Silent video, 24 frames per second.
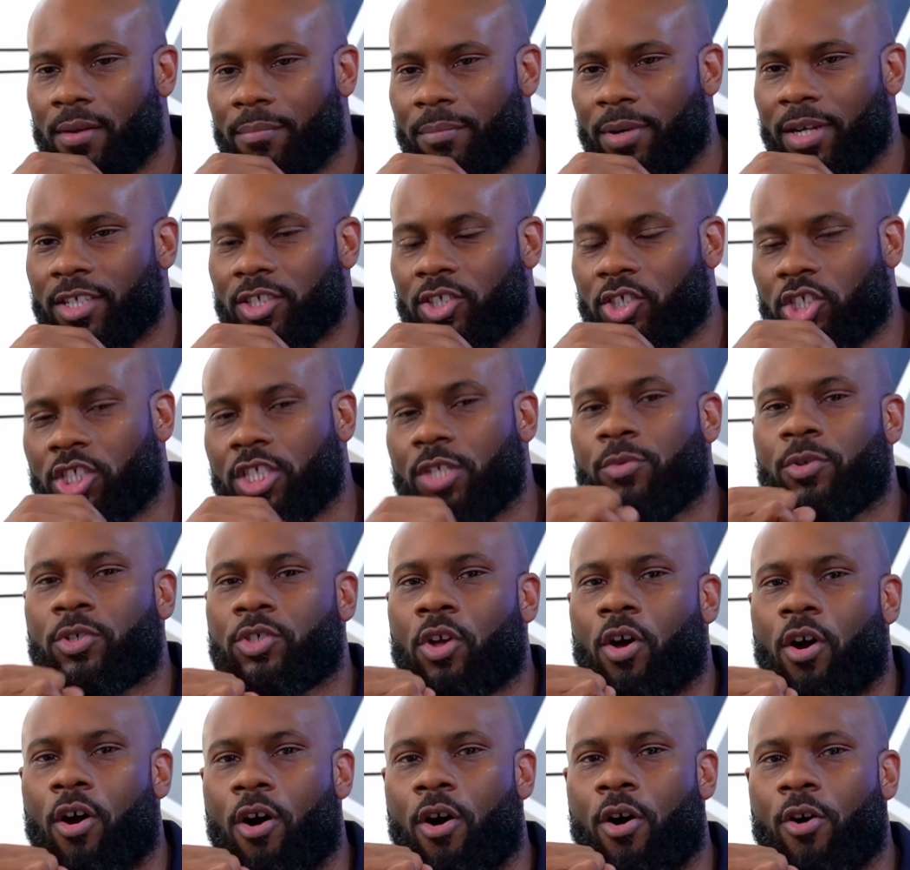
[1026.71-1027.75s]
But she
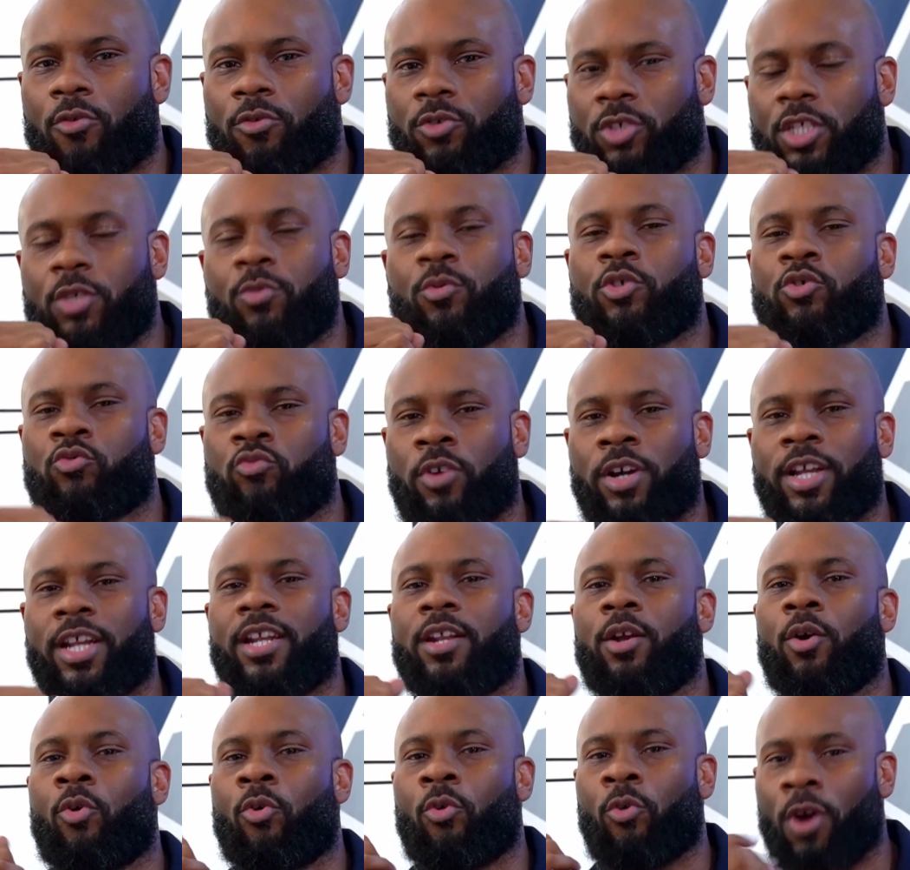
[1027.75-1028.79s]
was
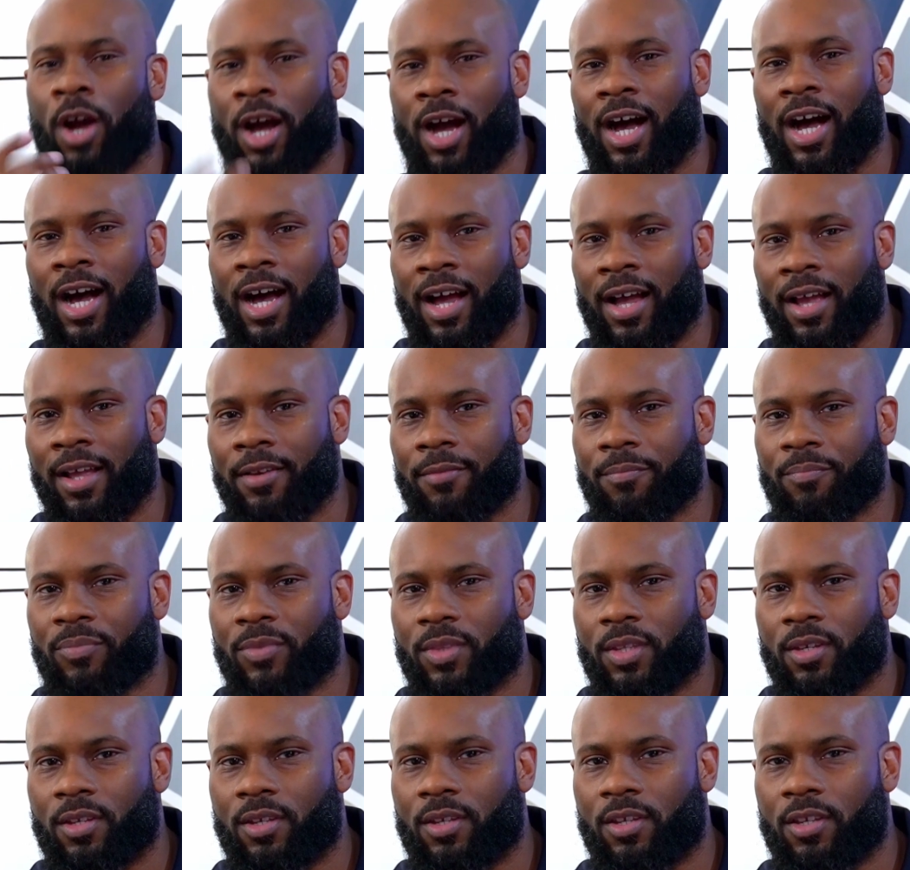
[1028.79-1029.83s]
ready to ride.
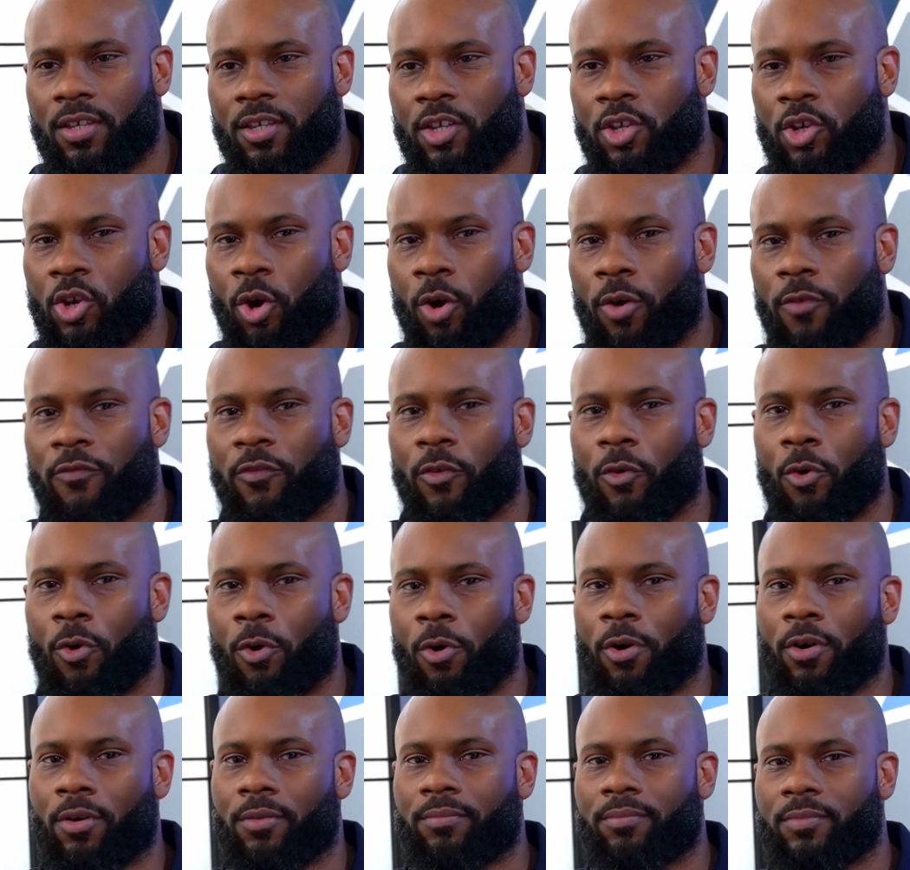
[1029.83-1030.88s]
Yeah, you know,
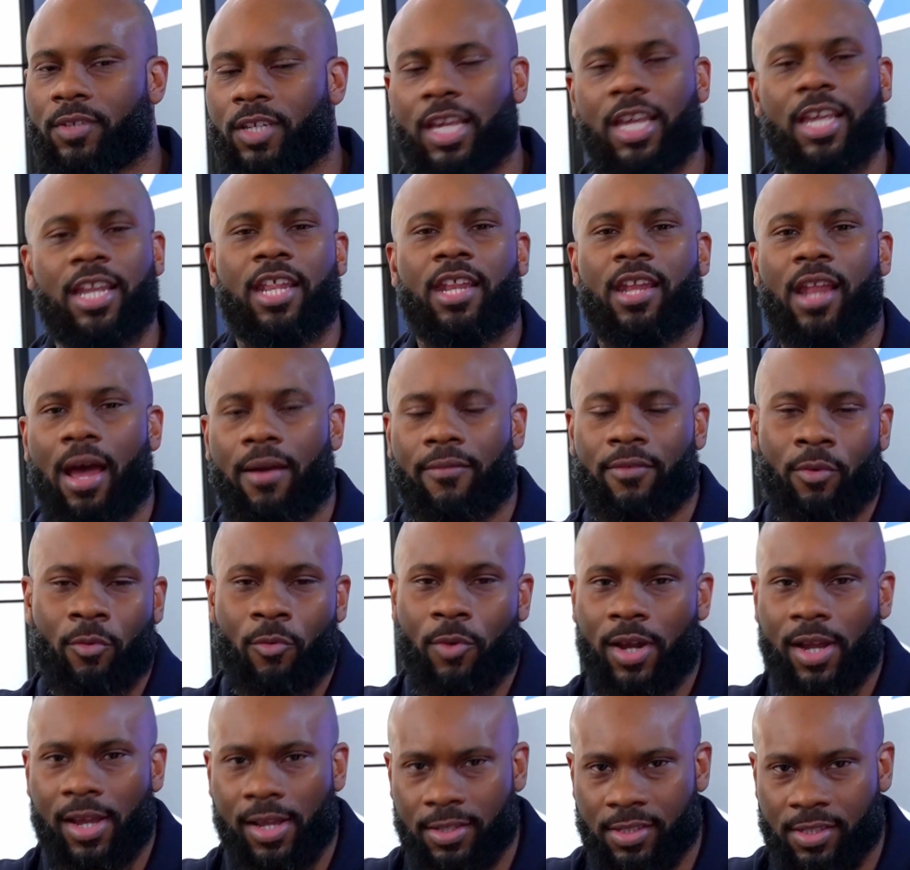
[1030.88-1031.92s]
for Keenan Ivory
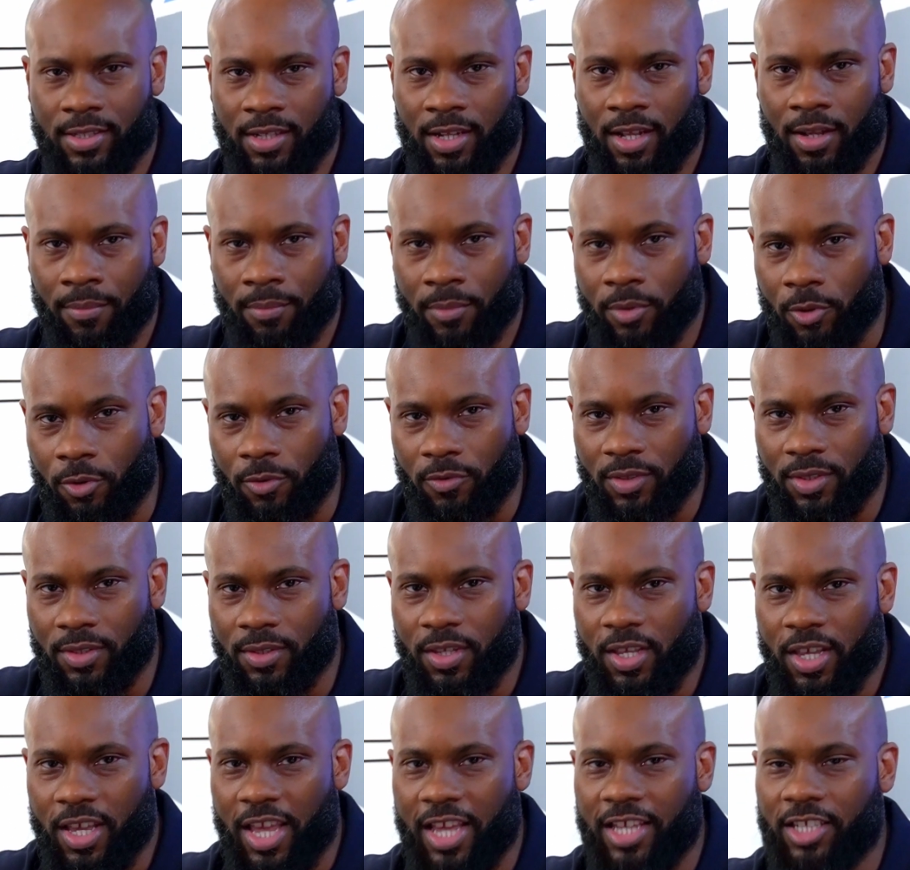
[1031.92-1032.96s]
Wayans in that movie.
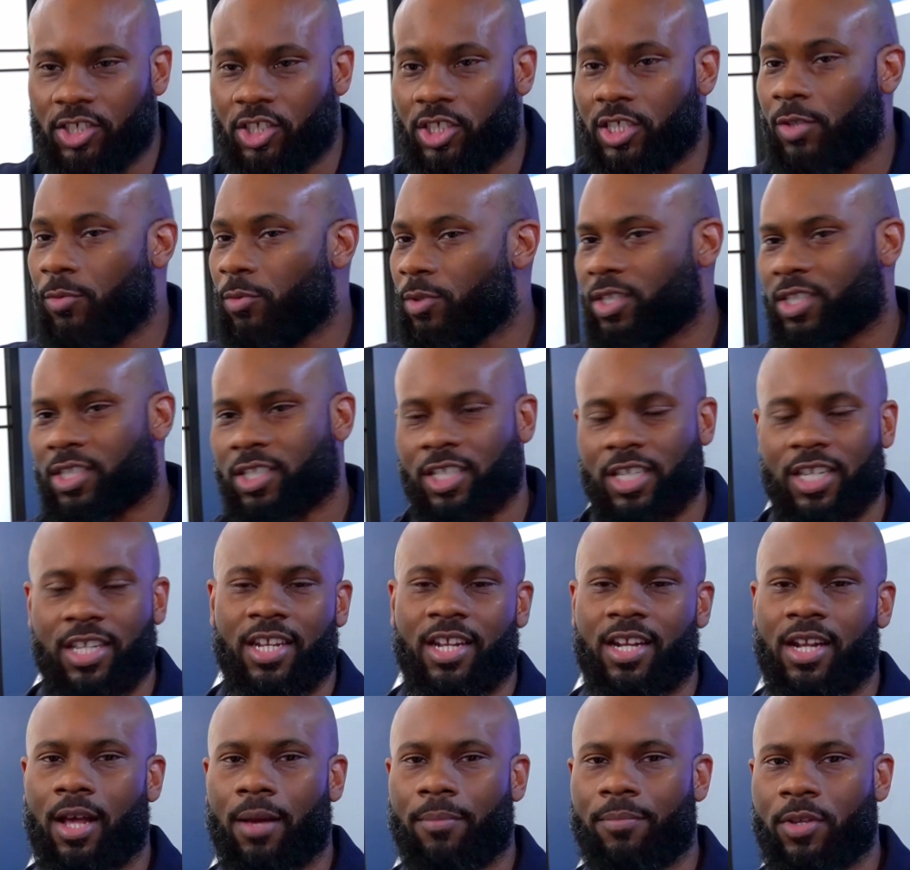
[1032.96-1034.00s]
Yeah. And she
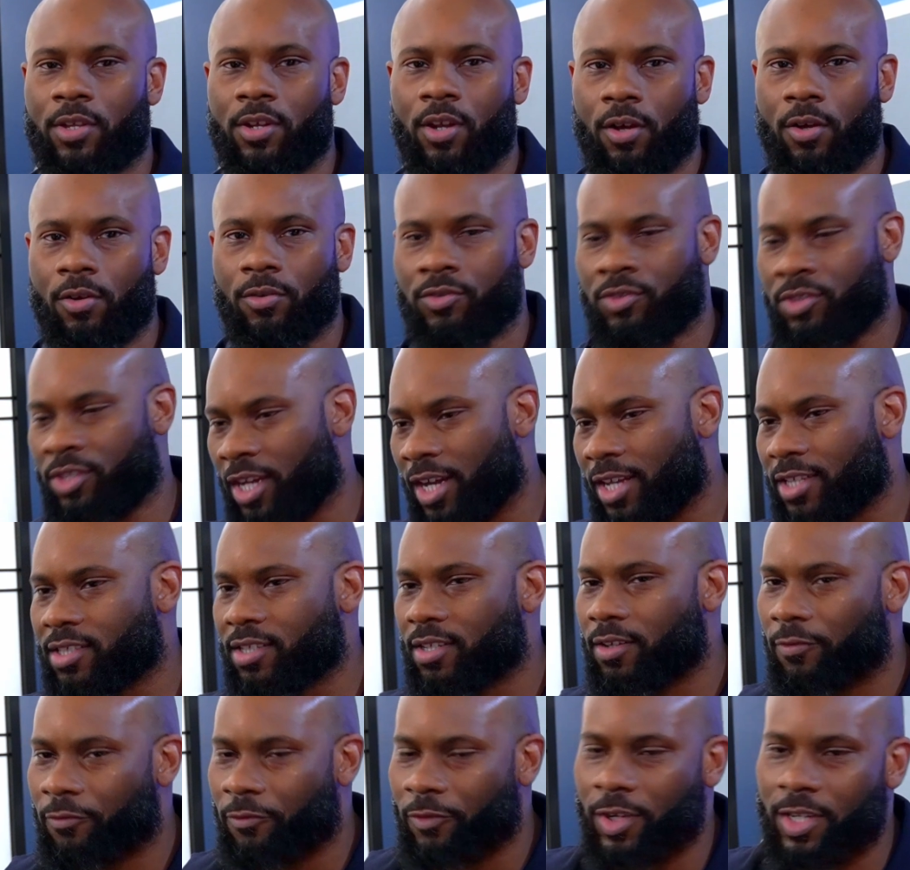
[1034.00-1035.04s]
ended up, you know,
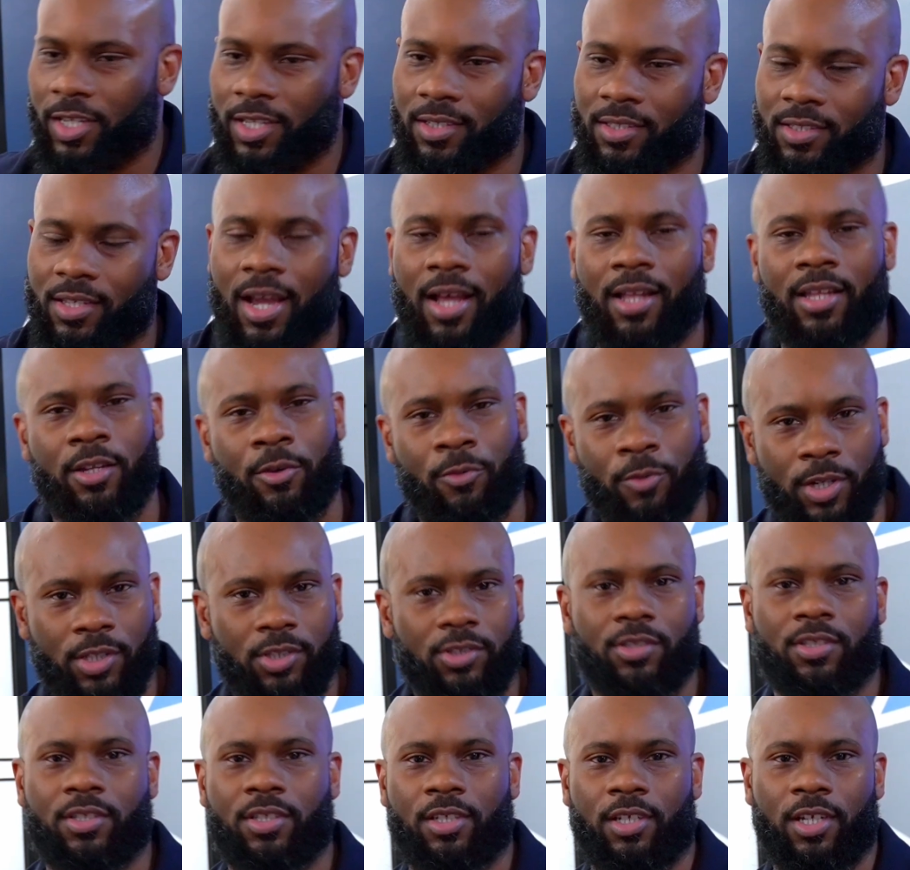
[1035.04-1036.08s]
dusting freaking Sally
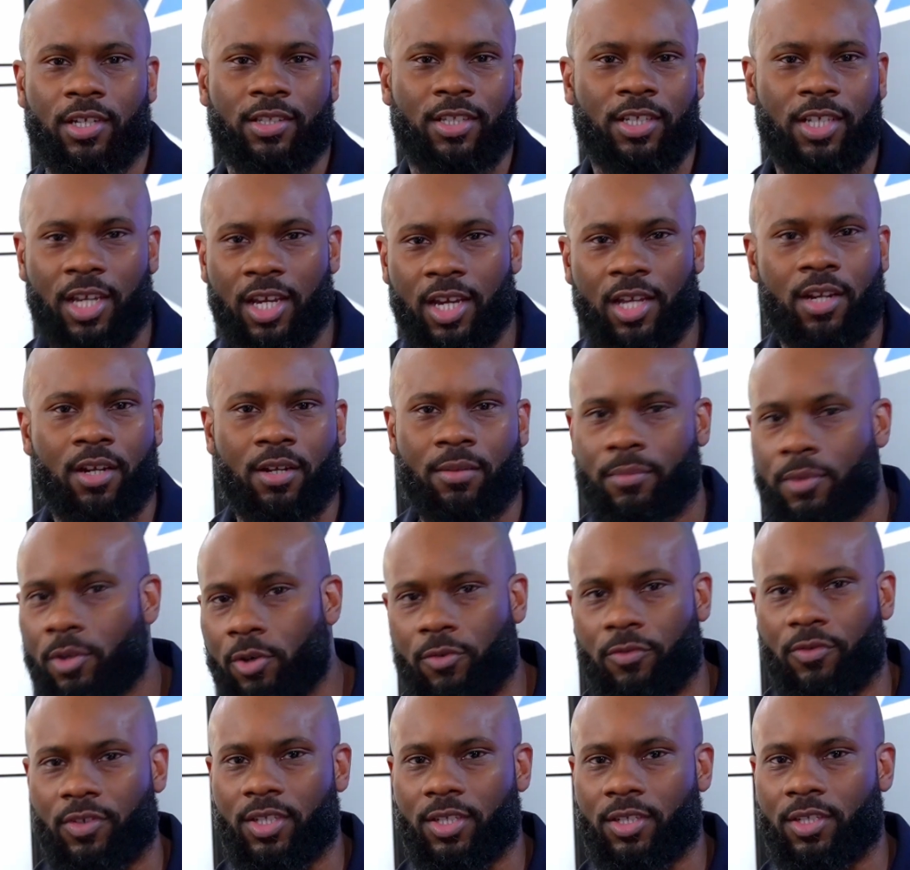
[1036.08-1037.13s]
Richardson at the end of the
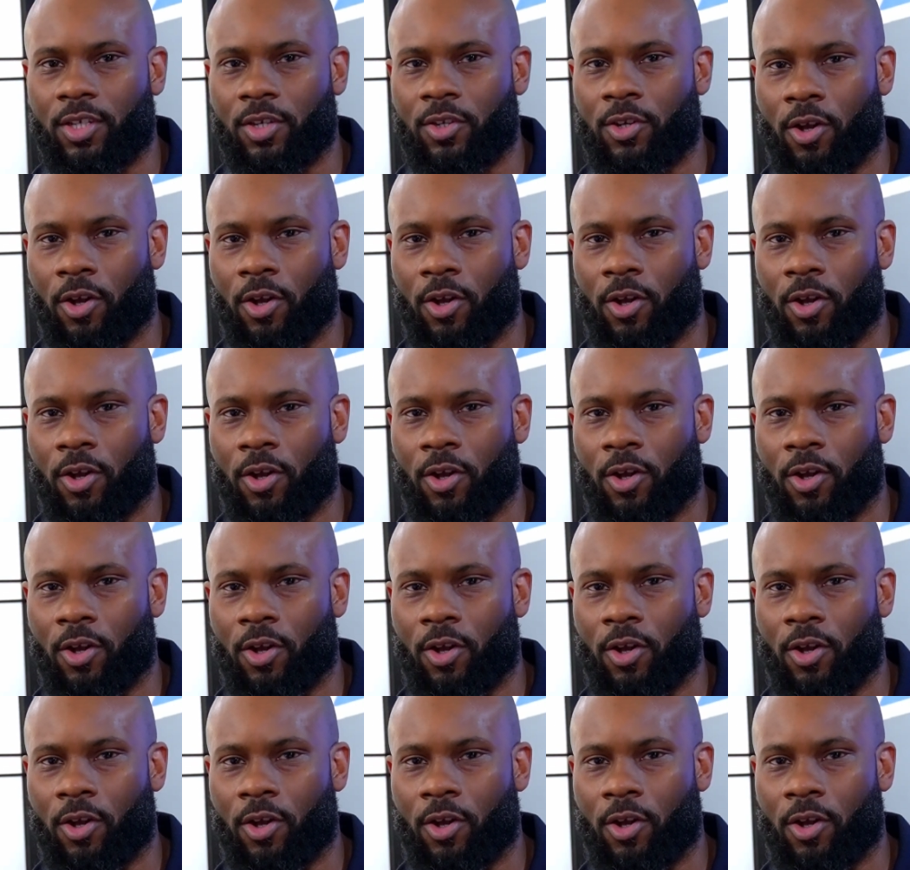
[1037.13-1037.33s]
movie, you